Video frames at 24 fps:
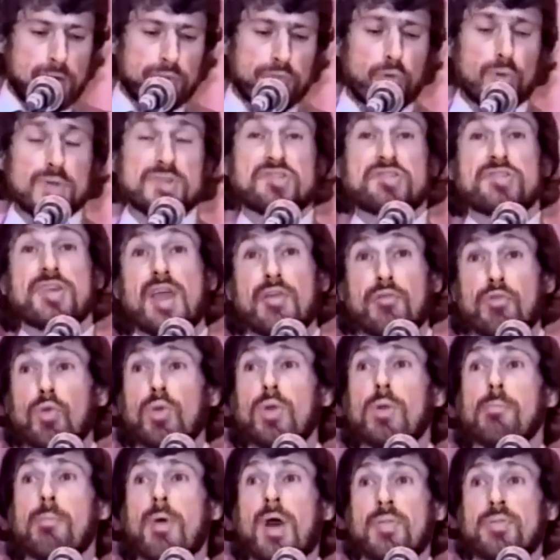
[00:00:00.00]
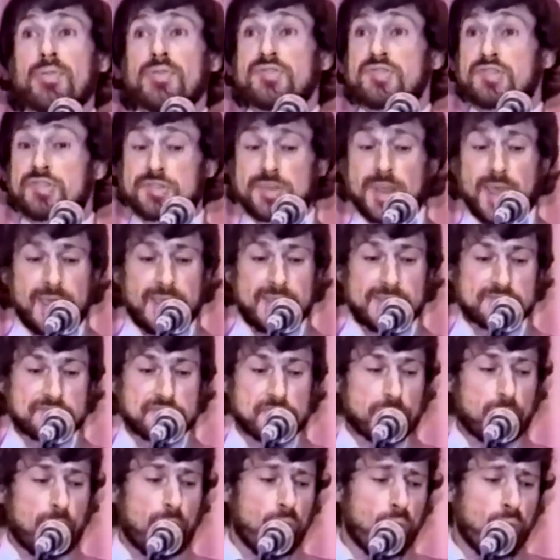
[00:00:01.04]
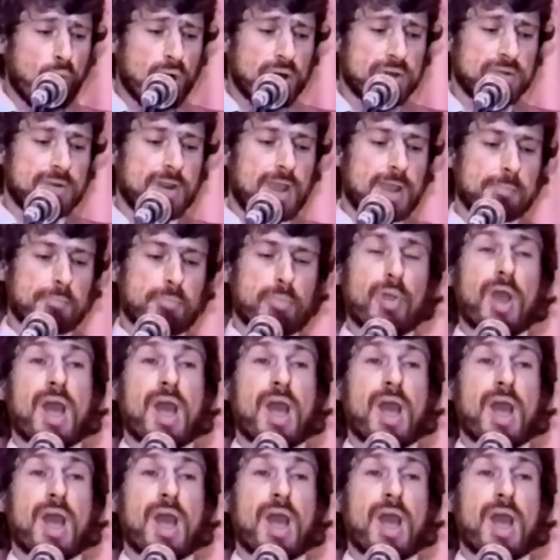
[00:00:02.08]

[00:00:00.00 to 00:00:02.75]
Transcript: for a several month stay to coordinate